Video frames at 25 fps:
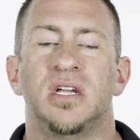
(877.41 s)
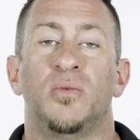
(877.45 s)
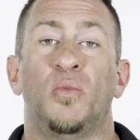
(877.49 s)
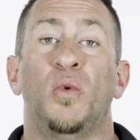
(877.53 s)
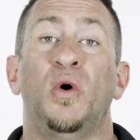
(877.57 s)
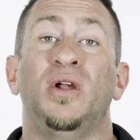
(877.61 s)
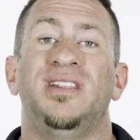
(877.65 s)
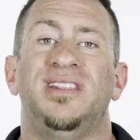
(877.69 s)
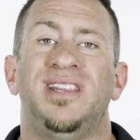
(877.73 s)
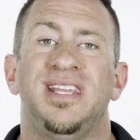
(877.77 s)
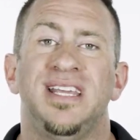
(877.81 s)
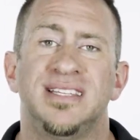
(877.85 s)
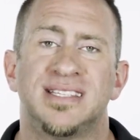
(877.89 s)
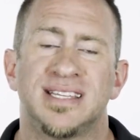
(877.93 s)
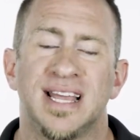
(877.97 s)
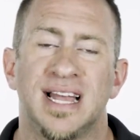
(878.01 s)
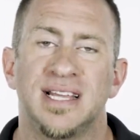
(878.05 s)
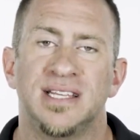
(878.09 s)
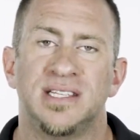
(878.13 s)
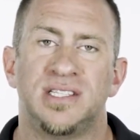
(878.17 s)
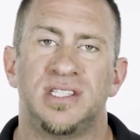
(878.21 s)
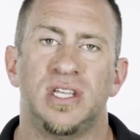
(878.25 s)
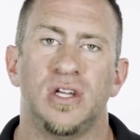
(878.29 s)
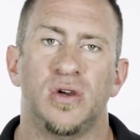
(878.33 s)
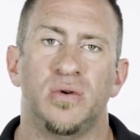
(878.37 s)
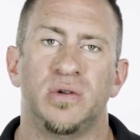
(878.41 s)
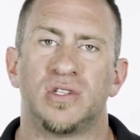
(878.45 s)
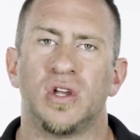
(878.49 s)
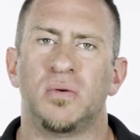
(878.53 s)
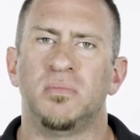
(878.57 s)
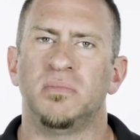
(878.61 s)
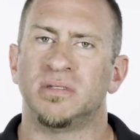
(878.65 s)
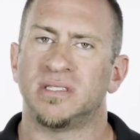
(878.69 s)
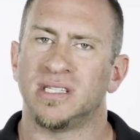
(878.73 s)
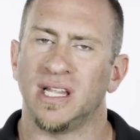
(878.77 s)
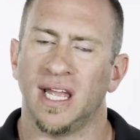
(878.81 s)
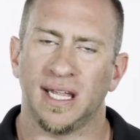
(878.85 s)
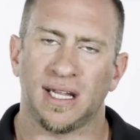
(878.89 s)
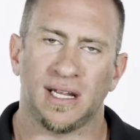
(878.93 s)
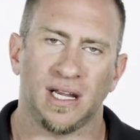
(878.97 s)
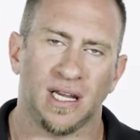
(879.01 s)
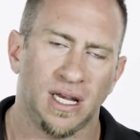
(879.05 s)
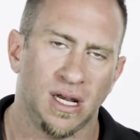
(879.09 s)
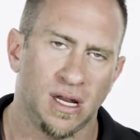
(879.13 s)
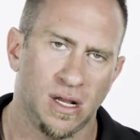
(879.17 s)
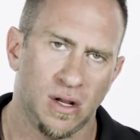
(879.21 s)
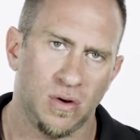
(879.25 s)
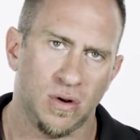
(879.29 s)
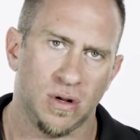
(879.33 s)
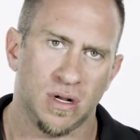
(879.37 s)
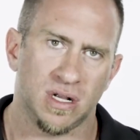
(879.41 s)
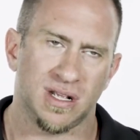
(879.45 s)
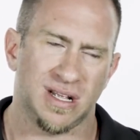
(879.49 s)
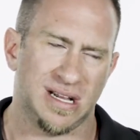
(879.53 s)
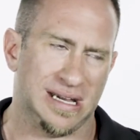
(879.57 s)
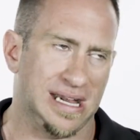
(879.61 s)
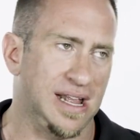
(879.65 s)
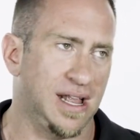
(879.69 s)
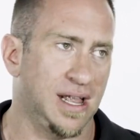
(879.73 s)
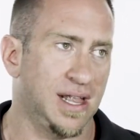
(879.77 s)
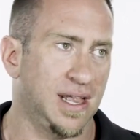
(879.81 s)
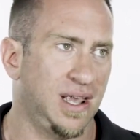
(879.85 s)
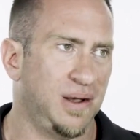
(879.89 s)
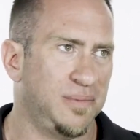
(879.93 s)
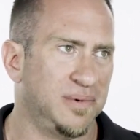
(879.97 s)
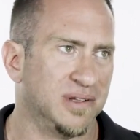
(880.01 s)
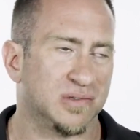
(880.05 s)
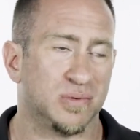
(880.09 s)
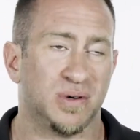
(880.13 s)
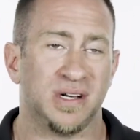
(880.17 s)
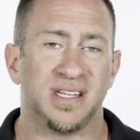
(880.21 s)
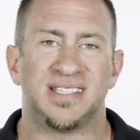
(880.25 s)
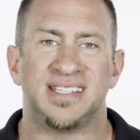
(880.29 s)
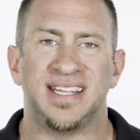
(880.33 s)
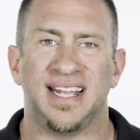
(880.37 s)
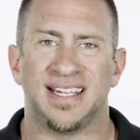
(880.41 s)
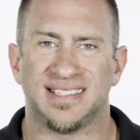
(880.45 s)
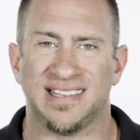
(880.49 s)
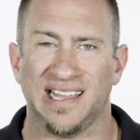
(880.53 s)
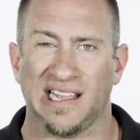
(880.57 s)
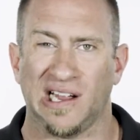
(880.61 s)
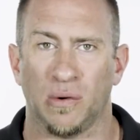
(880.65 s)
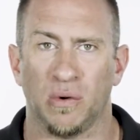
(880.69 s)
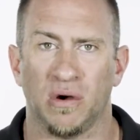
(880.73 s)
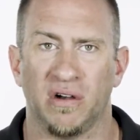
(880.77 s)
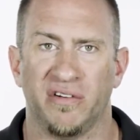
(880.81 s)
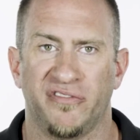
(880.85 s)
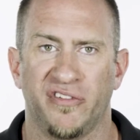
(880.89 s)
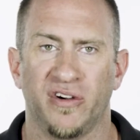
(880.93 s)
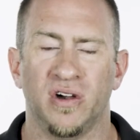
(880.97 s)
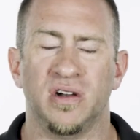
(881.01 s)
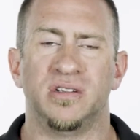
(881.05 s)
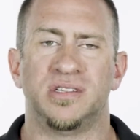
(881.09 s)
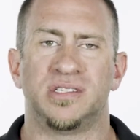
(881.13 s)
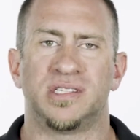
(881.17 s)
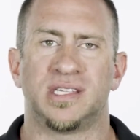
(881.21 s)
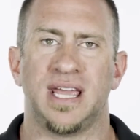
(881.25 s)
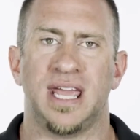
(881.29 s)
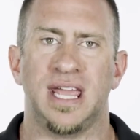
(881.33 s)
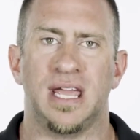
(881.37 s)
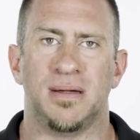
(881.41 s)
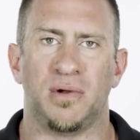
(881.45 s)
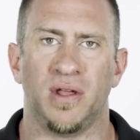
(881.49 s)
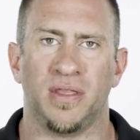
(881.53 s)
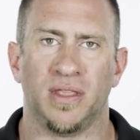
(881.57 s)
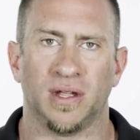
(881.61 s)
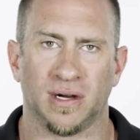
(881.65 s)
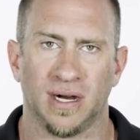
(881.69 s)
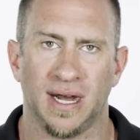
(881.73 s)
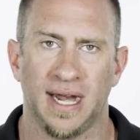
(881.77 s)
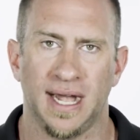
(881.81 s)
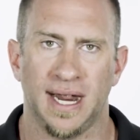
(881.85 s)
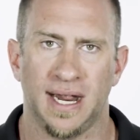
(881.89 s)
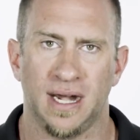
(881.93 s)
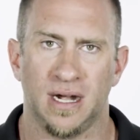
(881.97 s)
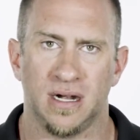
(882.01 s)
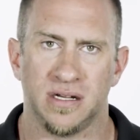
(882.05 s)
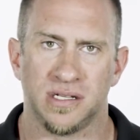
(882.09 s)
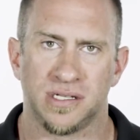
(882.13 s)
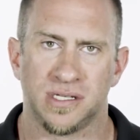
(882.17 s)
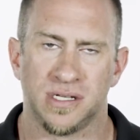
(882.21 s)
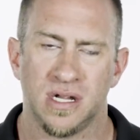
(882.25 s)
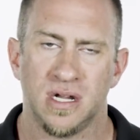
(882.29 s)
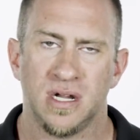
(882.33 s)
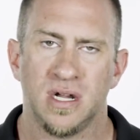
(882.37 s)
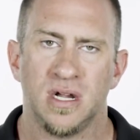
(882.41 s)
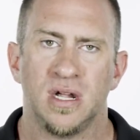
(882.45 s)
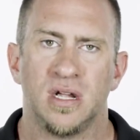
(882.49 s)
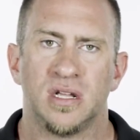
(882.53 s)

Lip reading: What these guys do is almost like, I almost want to say it's like a reverse scam on the creditors.